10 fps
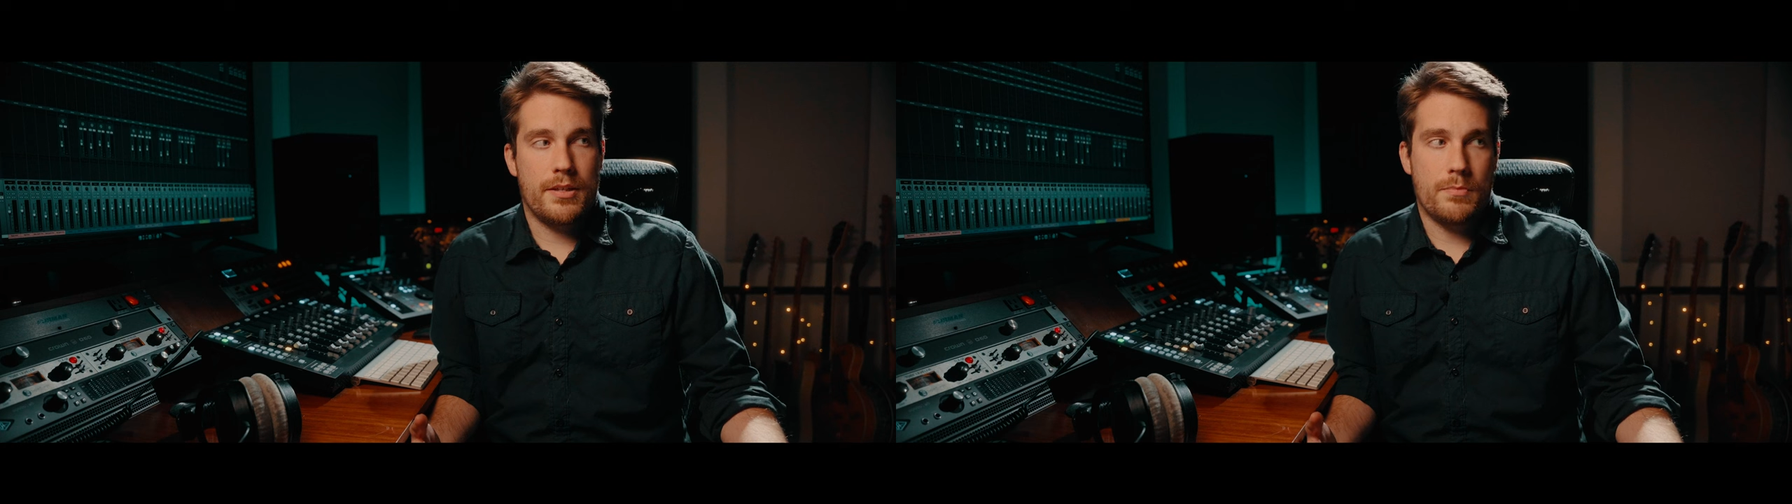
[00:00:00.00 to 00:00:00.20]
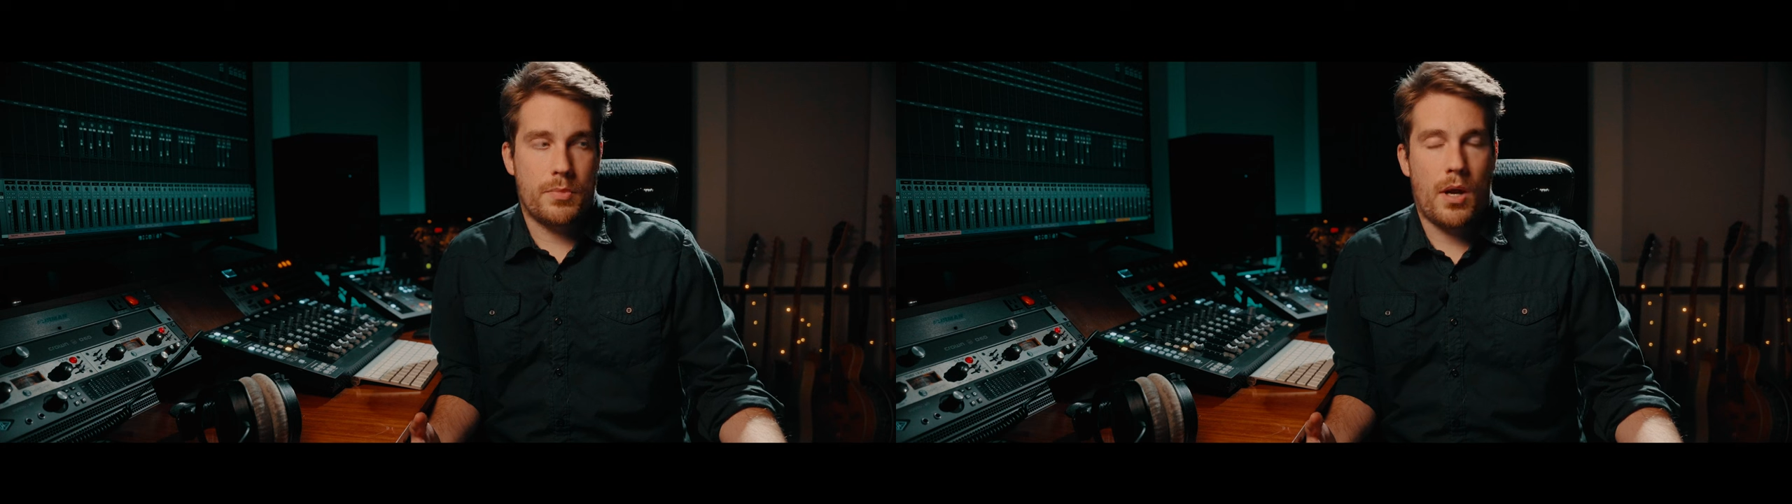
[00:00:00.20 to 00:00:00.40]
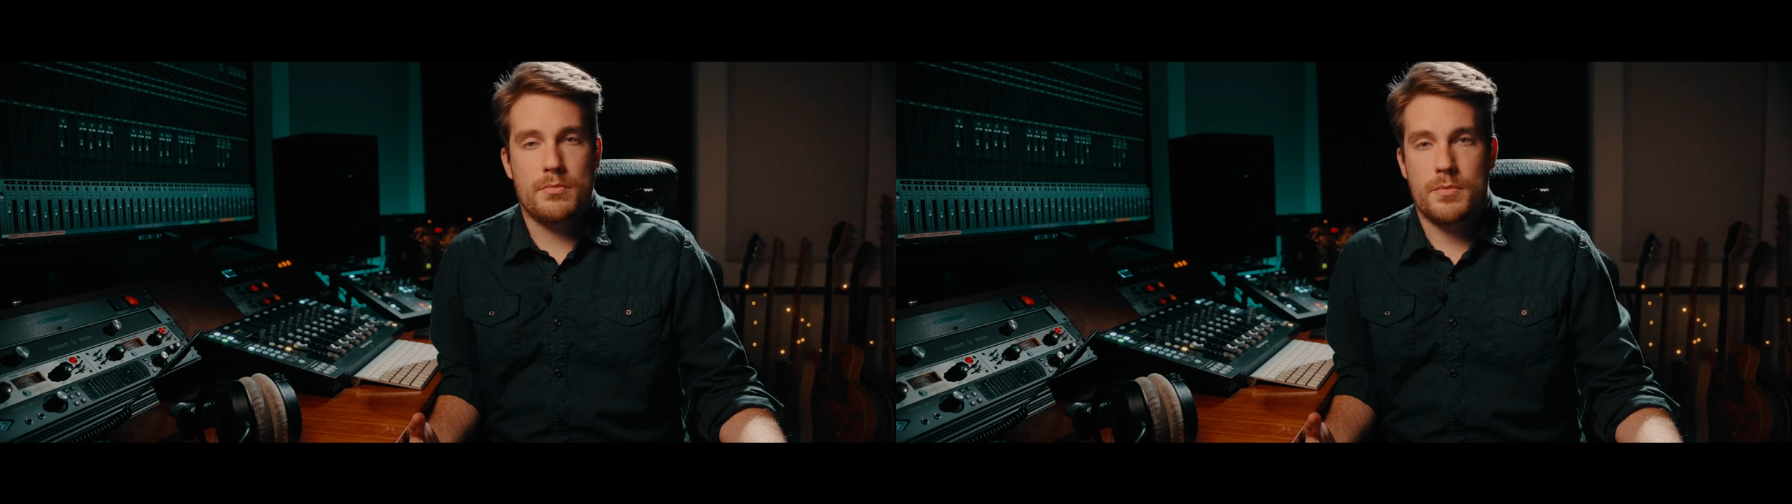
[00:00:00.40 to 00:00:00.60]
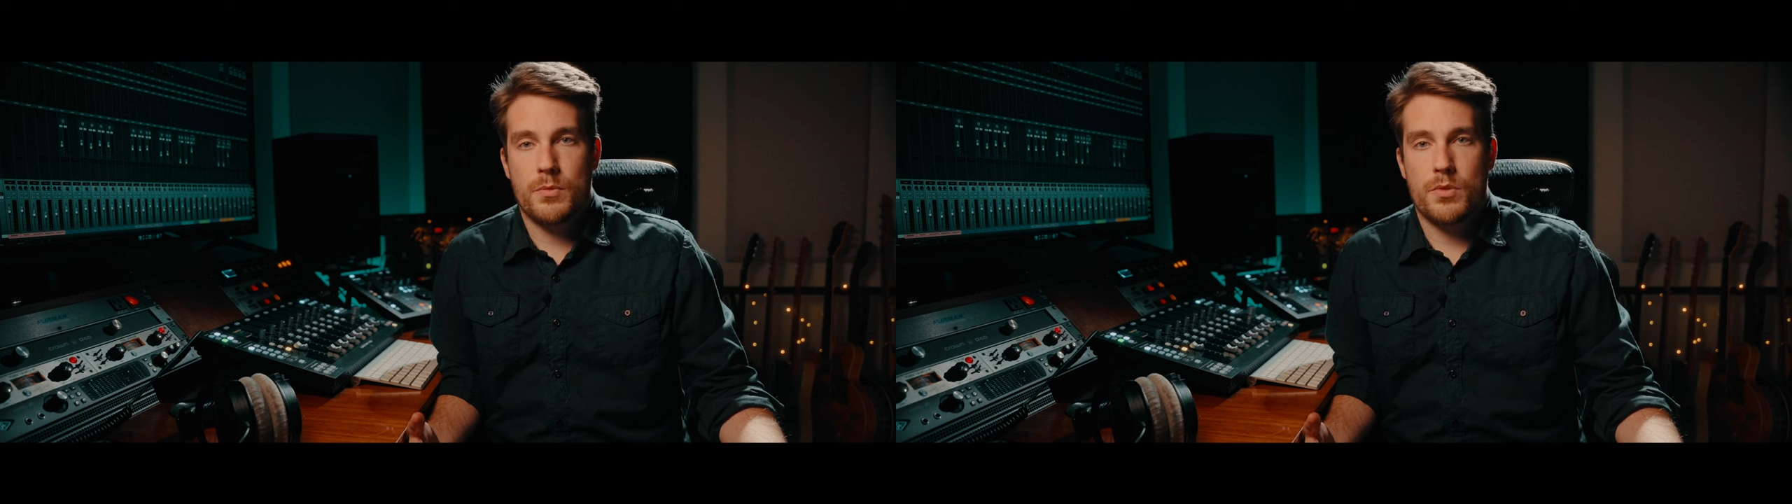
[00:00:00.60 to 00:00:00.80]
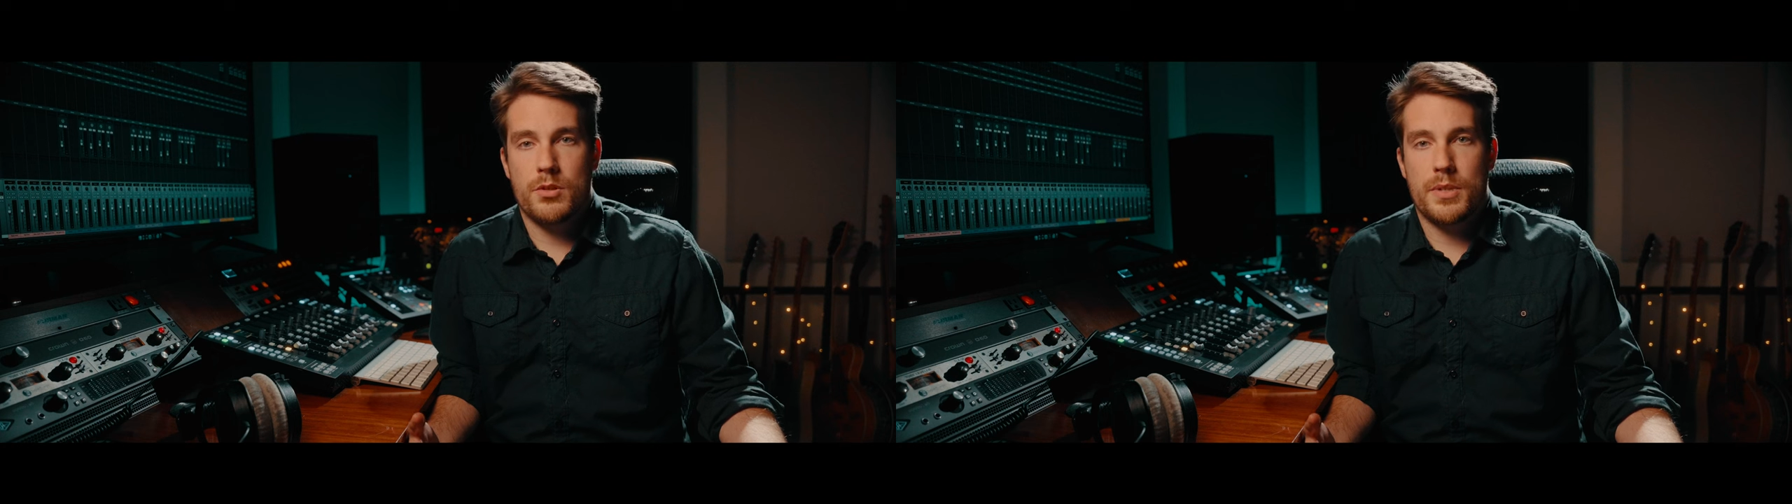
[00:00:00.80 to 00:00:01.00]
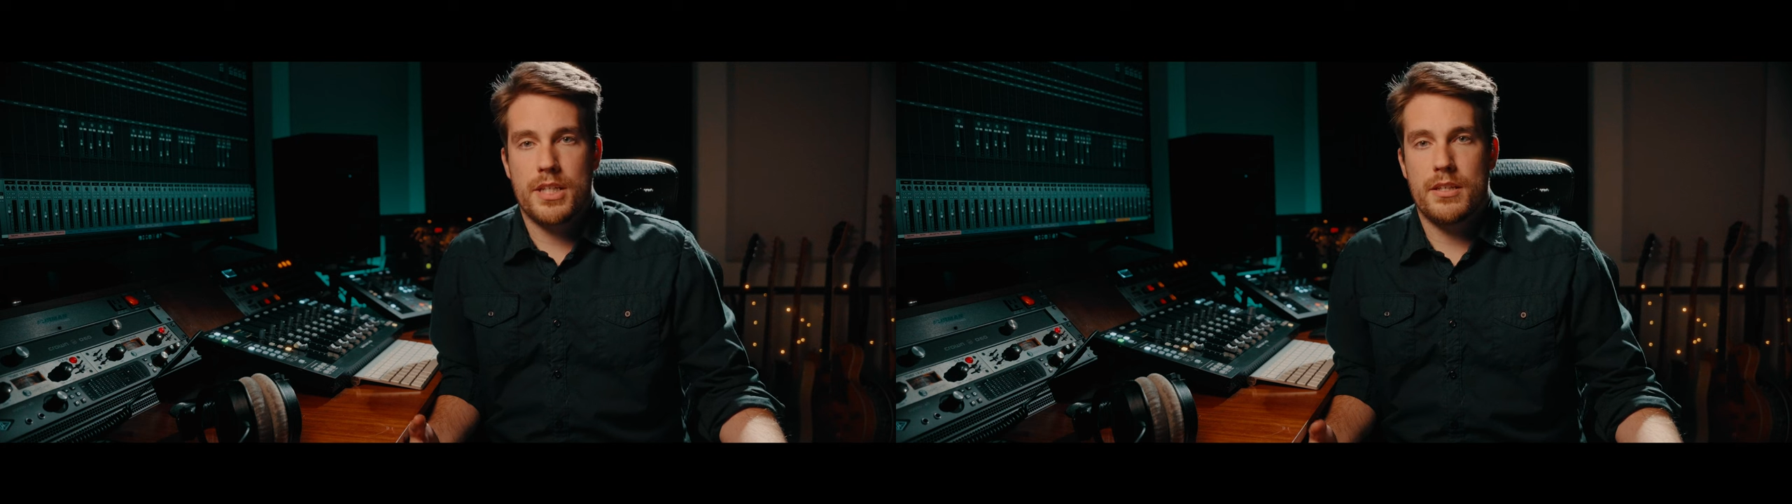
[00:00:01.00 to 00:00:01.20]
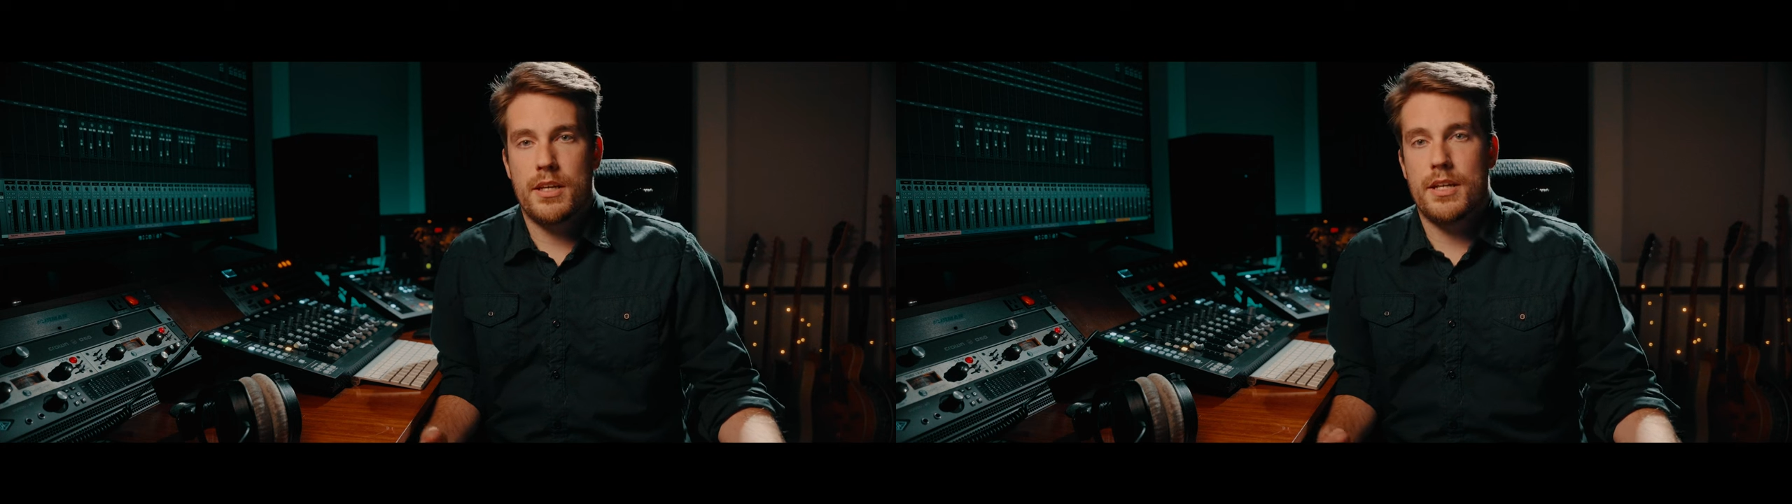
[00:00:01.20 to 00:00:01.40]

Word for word: it probably will be.